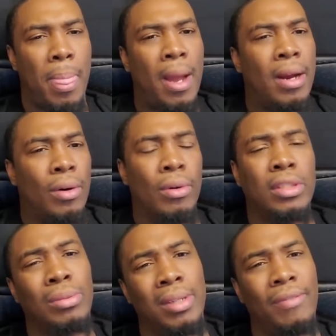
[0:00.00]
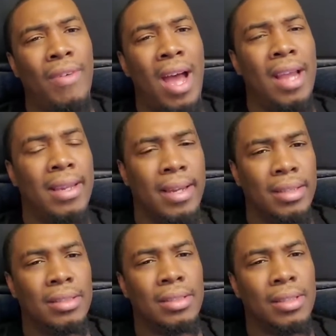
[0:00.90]
all right, or 25
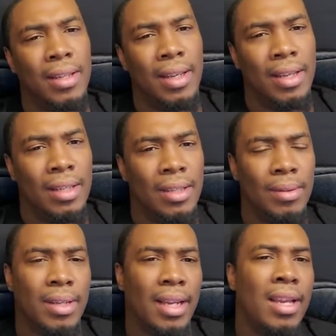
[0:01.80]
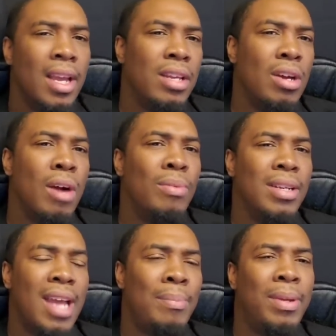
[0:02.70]
years, okay? Y'all
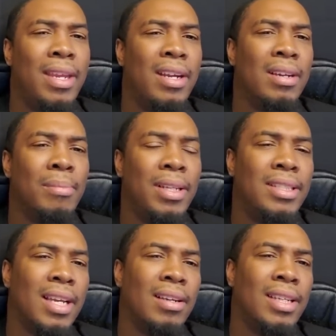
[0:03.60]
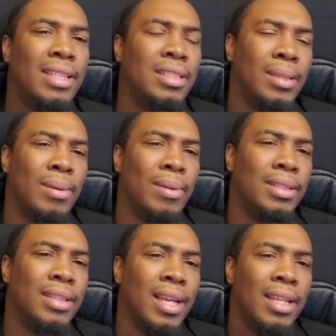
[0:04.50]
would not be hearing me tell these
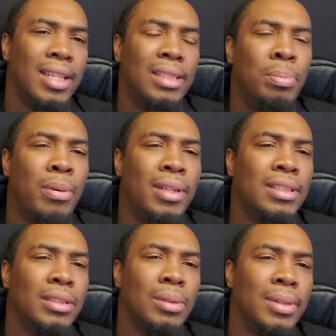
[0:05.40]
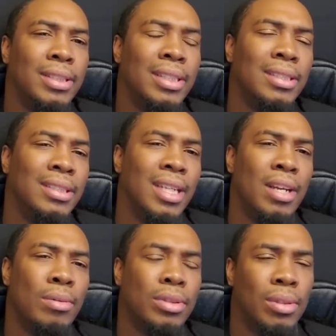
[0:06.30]
stories, these prison stories, these
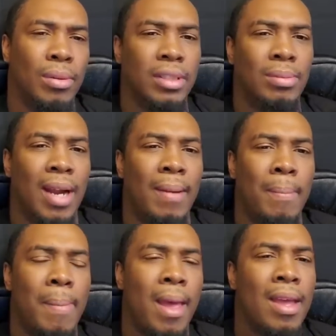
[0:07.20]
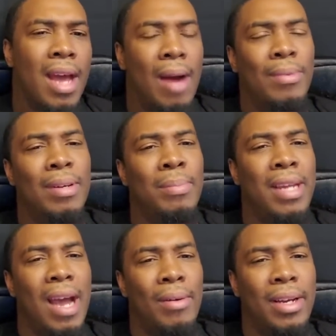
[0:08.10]
jail stories, right? I wouldn't
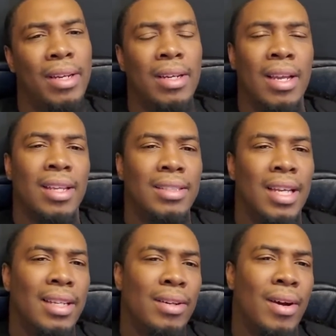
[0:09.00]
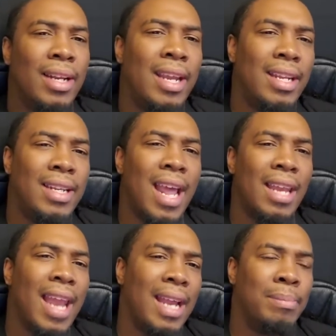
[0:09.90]
be out here telling y'all to hit that
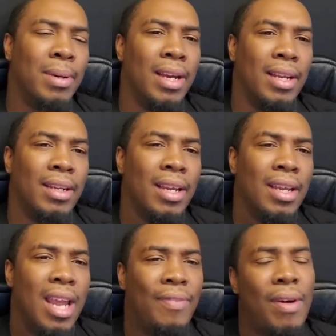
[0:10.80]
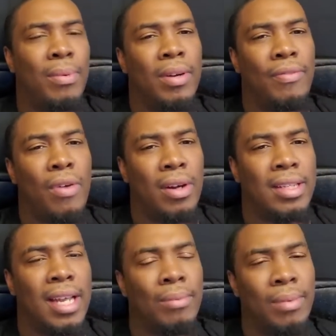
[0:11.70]
like button if I would have fought
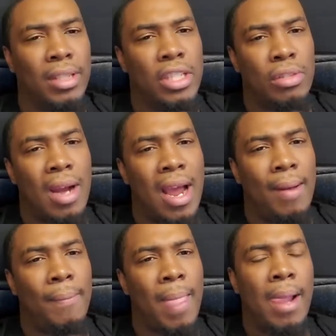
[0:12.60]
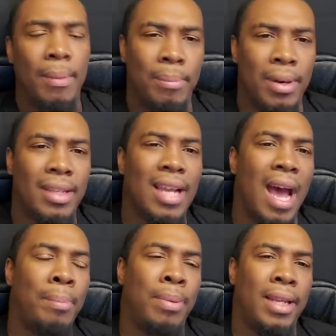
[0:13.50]
that and went to trial. But
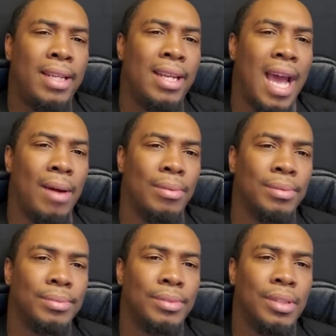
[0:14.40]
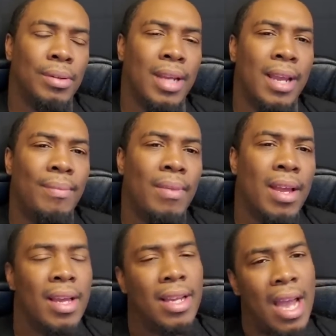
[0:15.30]
I pleaded out, okay?
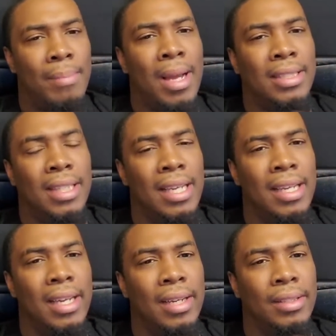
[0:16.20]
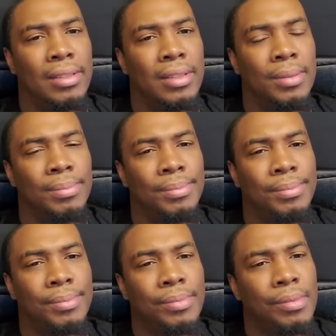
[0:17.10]
Got my 10 years.
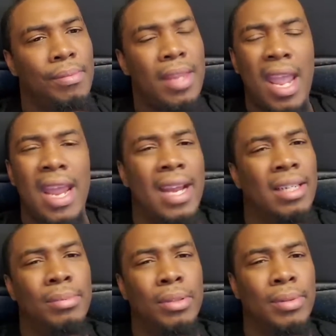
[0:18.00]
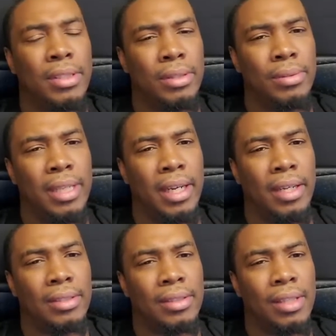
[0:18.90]
Ended up doing 2
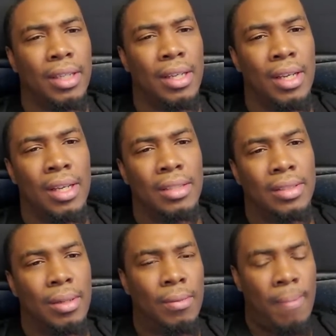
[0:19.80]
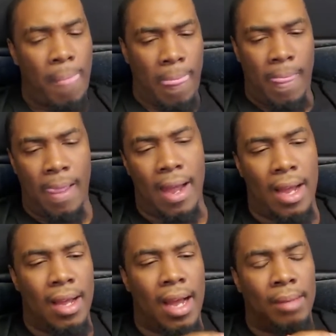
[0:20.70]
years. So
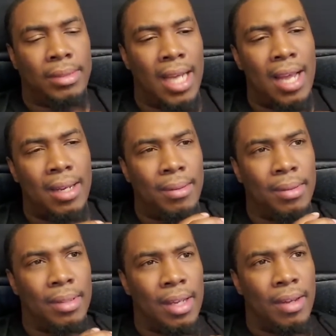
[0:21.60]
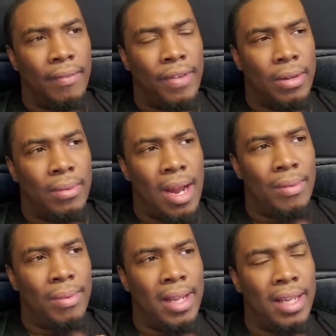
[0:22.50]
I'm trying to figure
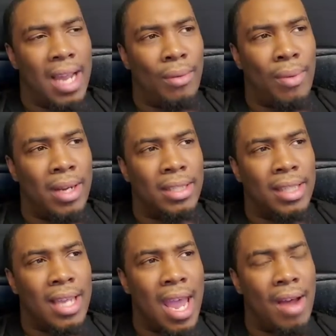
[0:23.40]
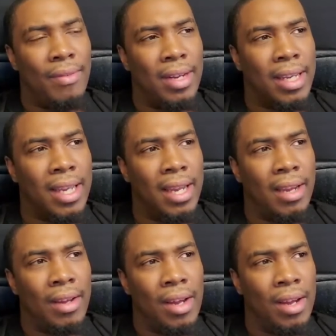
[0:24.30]
out, when did I run into Calvin
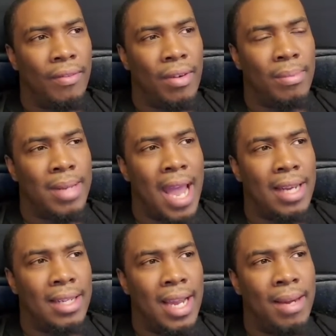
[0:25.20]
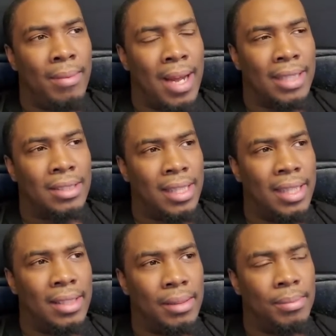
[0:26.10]
again from that day where I
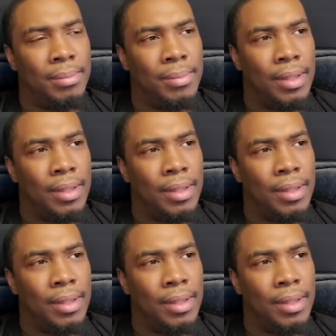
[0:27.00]
seen them